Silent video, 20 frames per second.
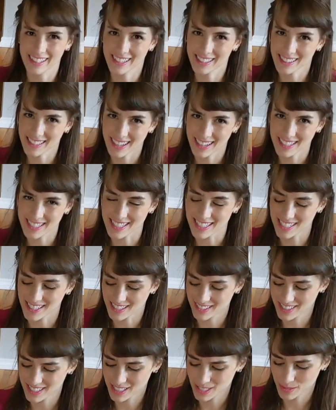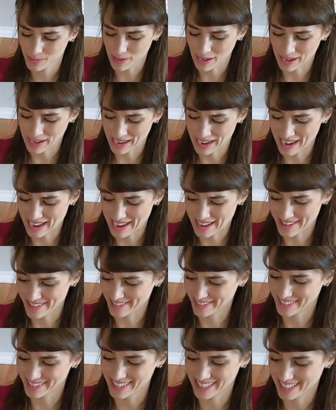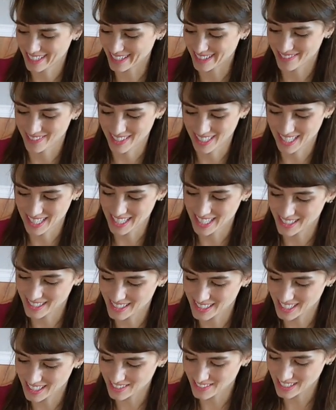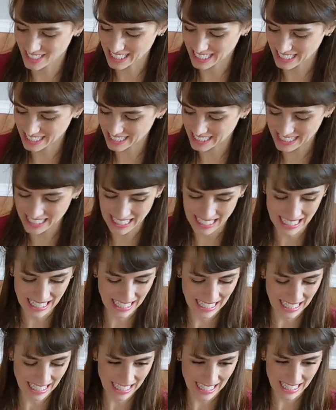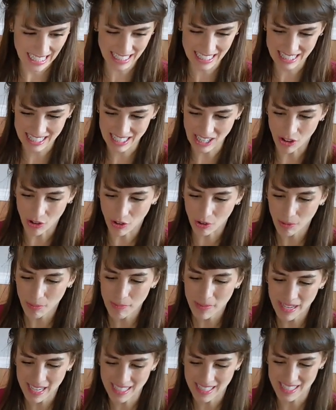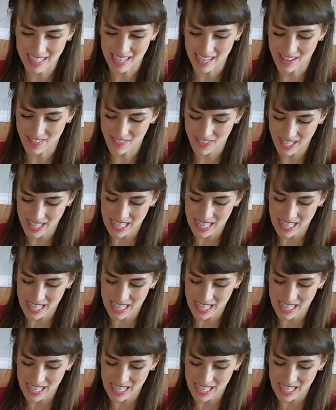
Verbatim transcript: like the idea of this, but I don't think I'm gonna use it because it's all banged up.